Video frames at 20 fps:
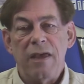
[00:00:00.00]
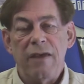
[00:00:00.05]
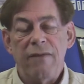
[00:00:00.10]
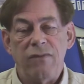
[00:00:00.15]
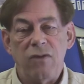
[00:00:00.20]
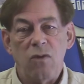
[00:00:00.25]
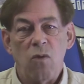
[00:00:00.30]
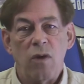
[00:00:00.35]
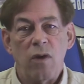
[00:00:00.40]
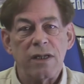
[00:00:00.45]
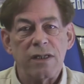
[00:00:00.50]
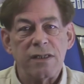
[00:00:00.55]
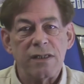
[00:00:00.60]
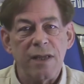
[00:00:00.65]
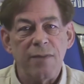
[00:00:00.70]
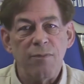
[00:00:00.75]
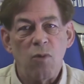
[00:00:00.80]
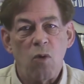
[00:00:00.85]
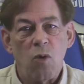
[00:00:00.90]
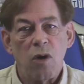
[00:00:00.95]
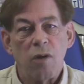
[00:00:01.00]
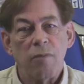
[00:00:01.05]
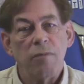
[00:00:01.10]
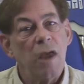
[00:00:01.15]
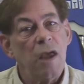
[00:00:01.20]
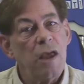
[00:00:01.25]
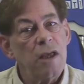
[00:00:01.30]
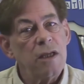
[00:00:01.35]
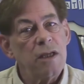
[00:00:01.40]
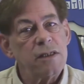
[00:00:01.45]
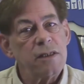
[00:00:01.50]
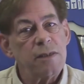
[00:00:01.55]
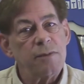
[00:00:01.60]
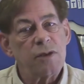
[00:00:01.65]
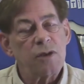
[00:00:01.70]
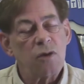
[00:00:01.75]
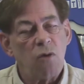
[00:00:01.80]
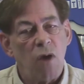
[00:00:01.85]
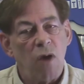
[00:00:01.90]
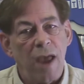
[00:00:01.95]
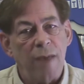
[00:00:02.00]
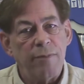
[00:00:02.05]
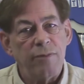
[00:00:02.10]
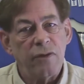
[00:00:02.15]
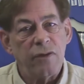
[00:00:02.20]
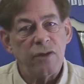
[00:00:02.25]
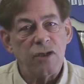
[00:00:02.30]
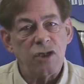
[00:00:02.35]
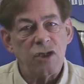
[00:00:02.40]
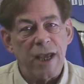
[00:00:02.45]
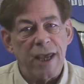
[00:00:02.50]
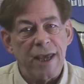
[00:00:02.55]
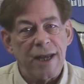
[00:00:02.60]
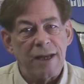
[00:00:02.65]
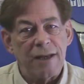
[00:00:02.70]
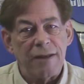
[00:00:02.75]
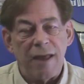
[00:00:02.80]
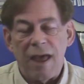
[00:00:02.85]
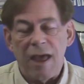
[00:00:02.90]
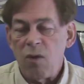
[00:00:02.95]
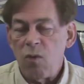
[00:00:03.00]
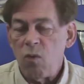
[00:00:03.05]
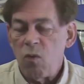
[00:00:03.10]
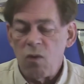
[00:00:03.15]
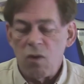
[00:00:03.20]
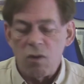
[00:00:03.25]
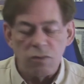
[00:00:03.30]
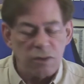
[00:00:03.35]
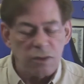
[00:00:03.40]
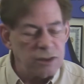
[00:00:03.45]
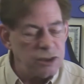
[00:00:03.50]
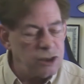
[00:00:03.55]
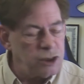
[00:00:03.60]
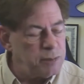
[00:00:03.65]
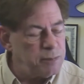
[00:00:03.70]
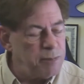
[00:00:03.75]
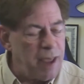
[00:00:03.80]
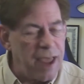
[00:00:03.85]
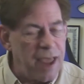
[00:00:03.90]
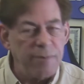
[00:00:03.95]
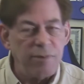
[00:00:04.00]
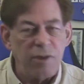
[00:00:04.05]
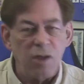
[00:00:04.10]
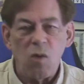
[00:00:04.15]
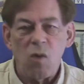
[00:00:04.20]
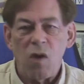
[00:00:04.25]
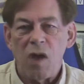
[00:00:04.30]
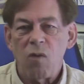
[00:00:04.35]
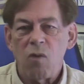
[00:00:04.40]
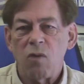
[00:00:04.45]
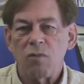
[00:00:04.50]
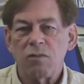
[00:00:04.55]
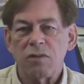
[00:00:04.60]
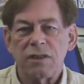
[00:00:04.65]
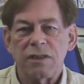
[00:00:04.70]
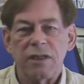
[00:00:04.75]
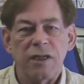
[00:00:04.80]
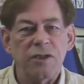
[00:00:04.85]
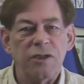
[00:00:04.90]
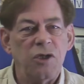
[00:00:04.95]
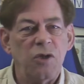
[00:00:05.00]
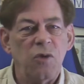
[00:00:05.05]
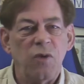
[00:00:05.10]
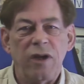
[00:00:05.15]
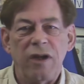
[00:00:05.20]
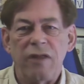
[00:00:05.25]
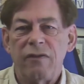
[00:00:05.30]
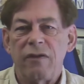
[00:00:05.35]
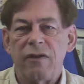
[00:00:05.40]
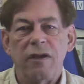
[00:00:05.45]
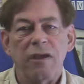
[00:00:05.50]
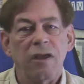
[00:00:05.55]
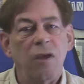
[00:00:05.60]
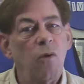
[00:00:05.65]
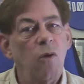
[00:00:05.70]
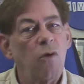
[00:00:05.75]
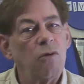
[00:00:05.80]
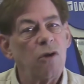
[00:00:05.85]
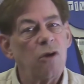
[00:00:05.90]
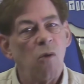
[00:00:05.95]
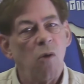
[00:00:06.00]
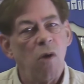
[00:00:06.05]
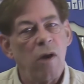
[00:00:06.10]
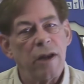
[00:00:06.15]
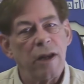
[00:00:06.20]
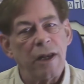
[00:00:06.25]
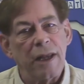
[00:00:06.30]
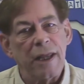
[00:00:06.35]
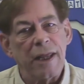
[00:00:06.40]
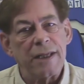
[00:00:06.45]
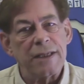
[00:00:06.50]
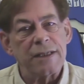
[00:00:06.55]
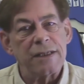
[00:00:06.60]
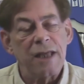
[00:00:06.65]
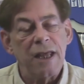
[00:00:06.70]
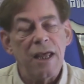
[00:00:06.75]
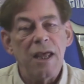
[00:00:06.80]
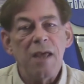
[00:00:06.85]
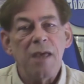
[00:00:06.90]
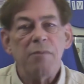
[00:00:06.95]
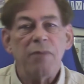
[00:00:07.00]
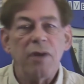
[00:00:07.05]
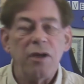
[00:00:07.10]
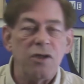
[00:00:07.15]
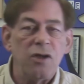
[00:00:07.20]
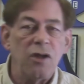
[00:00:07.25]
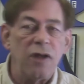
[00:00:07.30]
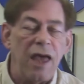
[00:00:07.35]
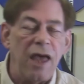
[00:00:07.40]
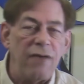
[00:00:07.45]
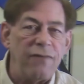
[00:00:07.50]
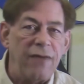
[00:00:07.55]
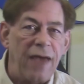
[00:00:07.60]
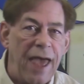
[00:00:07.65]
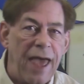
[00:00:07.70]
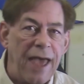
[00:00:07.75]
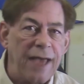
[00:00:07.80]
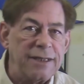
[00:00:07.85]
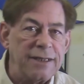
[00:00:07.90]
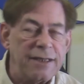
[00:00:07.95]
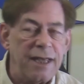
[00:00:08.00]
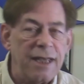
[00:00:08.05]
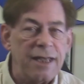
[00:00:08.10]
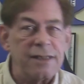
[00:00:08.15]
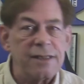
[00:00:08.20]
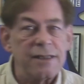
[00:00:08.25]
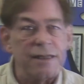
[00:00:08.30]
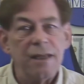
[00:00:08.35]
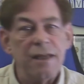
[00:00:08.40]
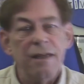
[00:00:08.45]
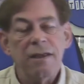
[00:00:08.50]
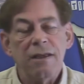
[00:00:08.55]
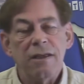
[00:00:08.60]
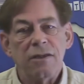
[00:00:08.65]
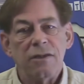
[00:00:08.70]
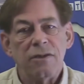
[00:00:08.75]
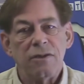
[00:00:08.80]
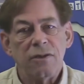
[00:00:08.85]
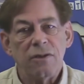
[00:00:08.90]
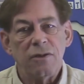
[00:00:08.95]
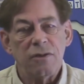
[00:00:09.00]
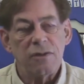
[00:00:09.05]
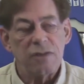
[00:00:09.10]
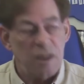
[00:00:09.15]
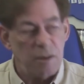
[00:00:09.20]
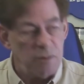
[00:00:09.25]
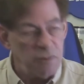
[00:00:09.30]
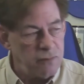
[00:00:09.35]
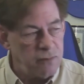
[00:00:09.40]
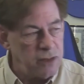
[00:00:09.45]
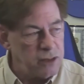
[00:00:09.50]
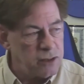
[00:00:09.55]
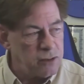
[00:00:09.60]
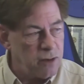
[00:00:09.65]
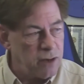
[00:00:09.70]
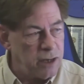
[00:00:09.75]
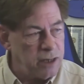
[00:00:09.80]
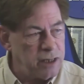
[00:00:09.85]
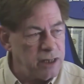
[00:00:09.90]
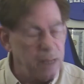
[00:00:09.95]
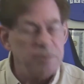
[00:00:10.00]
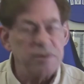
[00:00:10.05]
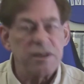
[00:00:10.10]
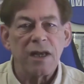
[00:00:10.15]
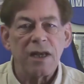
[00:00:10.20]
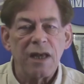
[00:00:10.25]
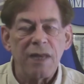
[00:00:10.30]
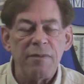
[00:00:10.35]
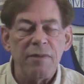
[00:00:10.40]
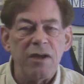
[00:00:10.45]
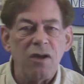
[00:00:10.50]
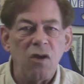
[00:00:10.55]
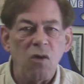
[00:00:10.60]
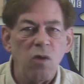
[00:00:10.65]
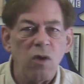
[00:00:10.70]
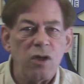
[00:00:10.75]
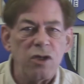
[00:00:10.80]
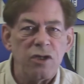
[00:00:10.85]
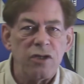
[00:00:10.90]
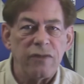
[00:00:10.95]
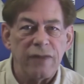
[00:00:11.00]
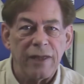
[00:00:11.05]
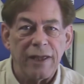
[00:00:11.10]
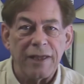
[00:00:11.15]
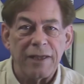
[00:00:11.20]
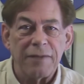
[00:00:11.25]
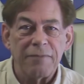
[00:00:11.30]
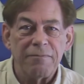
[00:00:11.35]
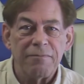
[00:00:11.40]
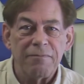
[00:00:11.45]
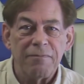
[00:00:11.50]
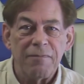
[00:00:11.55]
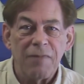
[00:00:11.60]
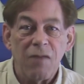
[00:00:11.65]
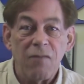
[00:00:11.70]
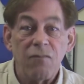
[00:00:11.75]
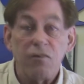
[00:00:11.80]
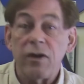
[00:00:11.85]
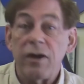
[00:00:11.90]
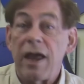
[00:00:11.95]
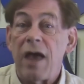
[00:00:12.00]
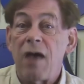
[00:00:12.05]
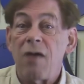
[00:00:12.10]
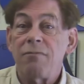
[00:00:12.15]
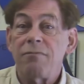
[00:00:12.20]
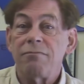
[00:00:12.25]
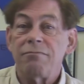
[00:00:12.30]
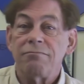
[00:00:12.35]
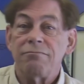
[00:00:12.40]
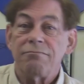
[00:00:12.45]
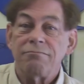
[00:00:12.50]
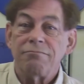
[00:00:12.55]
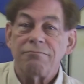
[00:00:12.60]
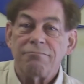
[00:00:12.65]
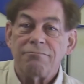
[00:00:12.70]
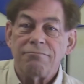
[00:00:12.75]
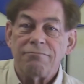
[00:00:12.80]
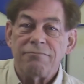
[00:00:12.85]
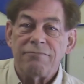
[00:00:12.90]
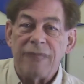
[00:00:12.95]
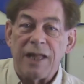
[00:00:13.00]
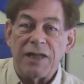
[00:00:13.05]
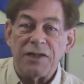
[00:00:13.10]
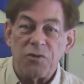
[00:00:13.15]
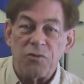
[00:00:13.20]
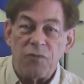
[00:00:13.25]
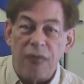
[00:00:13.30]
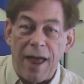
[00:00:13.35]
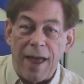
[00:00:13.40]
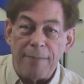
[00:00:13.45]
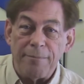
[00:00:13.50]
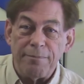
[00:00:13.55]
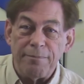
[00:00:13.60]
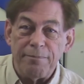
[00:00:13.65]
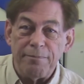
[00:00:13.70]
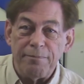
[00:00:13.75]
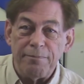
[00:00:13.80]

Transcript: If you want to see more, subscribe to the channel. I won't spam you. I won't send you anything. You won't go on a list, but you'll have access to some of these great tips. And let me know what you think. For now, that's a wrap.